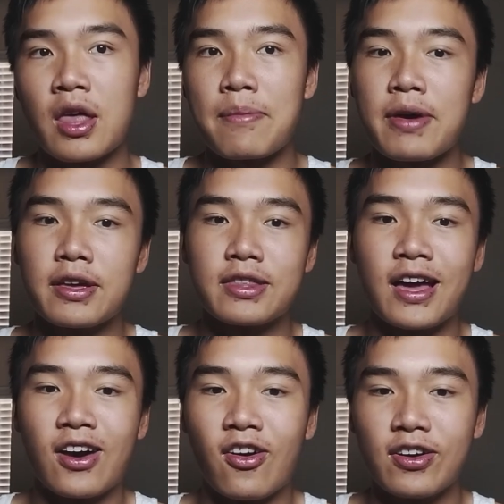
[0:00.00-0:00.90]

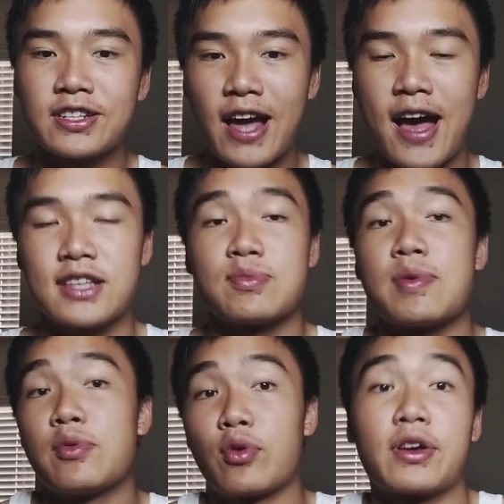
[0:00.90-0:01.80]
That hard task
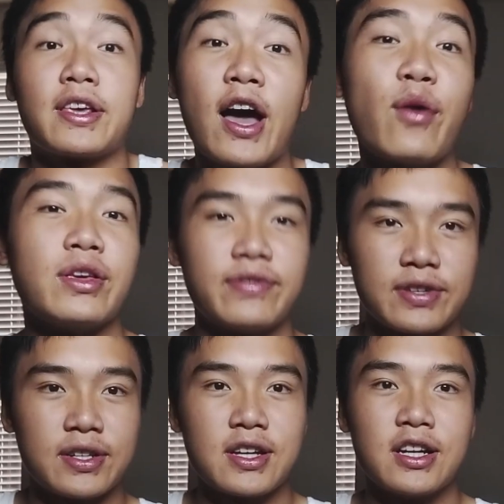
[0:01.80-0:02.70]
may be working out
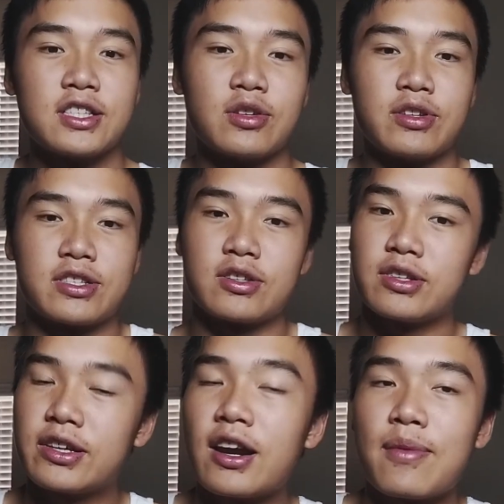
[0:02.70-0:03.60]
even. So
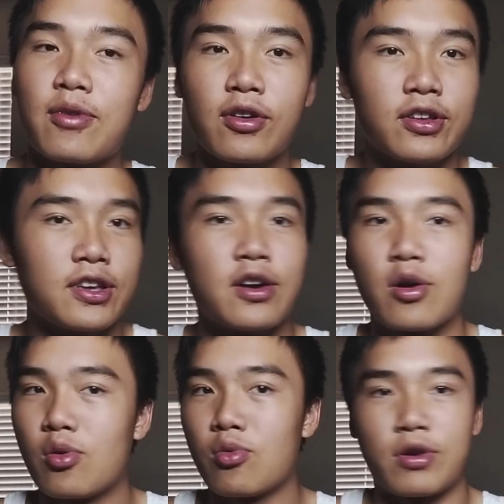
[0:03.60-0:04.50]
just get up early,
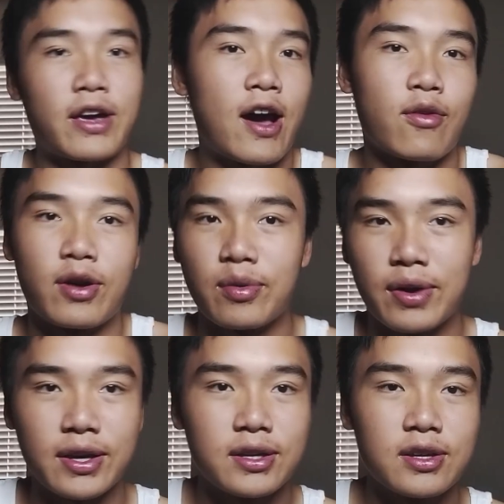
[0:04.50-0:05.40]
work out right
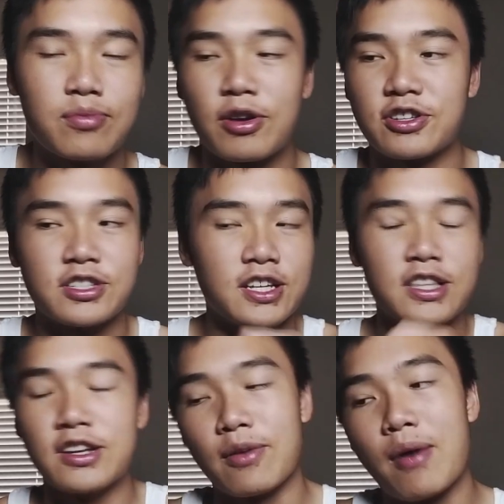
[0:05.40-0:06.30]
away. Brush your
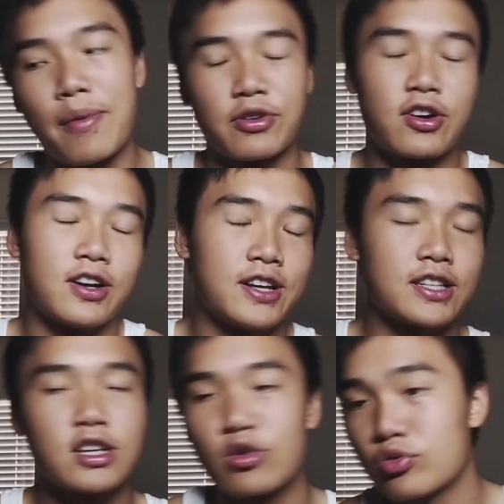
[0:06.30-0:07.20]
teeth, you know, pop in
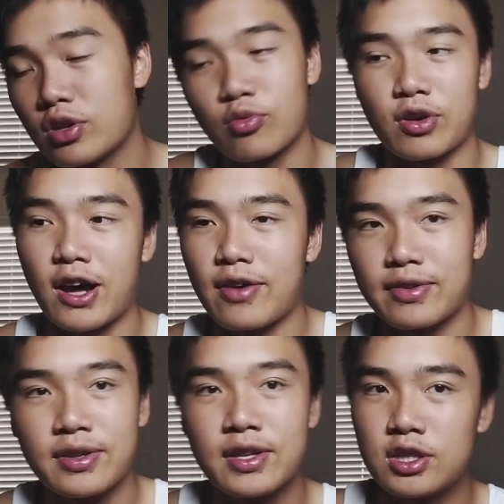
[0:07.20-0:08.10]
contacts, then work
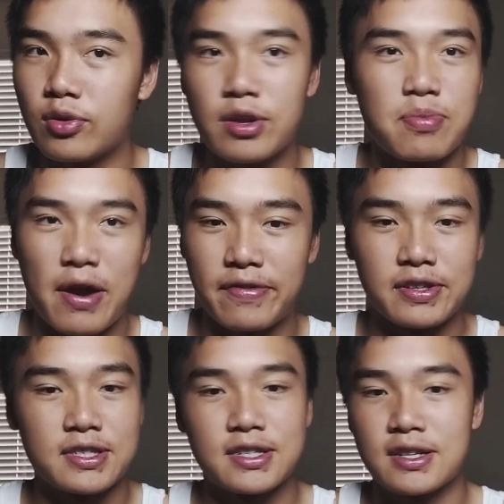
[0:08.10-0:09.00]
out. Don't eat
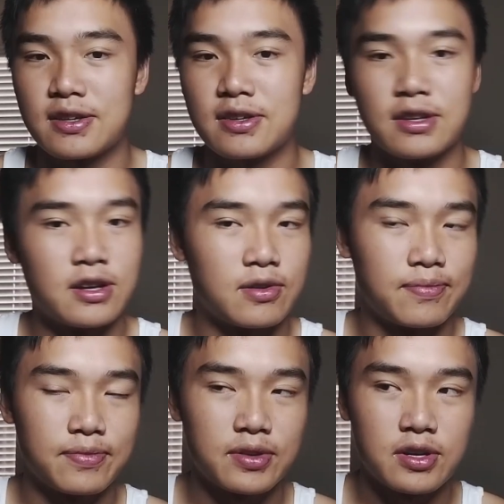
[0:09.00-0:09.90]
breakfast, you know.
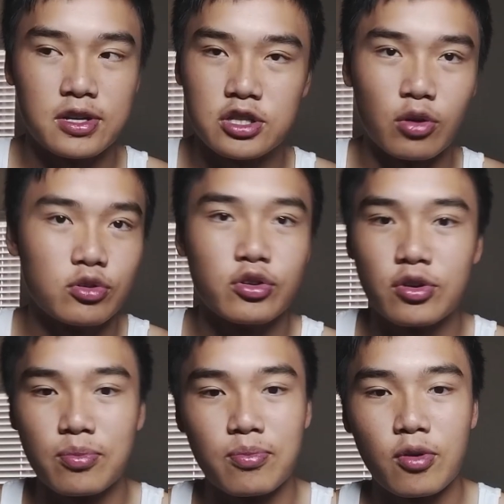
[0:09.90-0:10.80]
Don't do
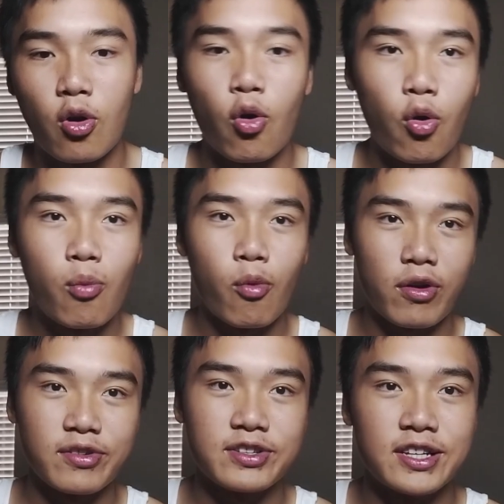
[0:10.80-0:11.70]
your whole
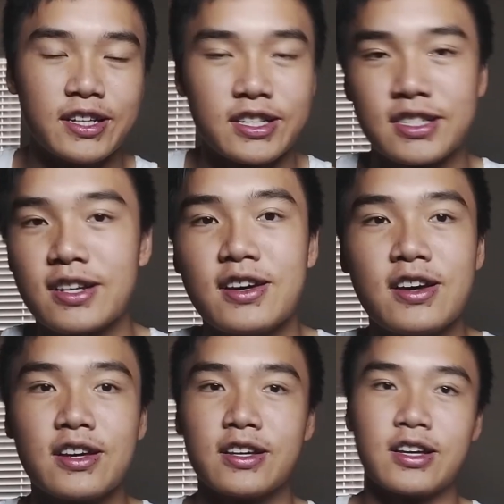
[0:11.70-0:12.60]
morning routine. Just
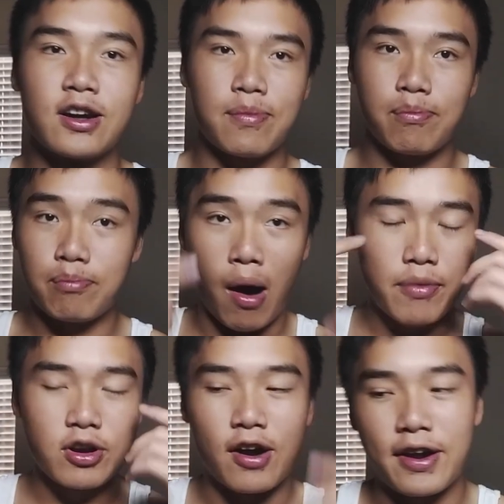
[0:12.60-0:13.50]
get up,
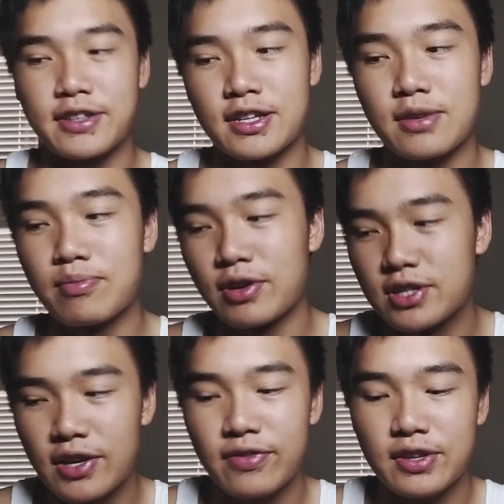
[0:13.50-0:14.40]
pop your contacts in,
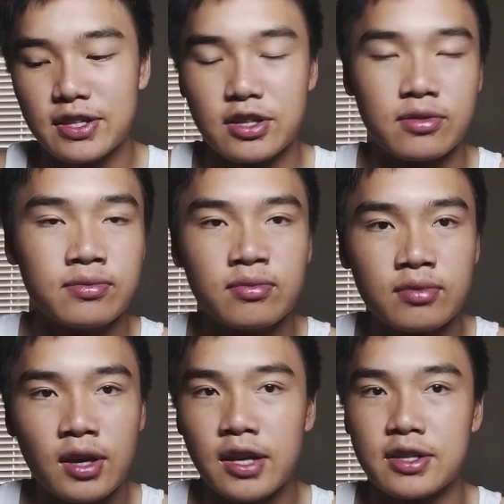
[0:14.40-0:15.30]
brush your teeth if you need to,
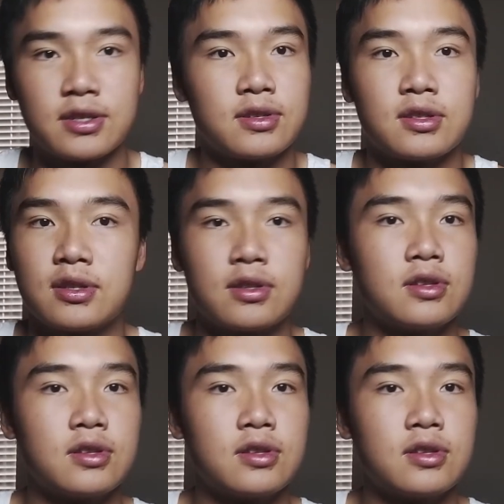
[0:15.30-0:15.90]
and just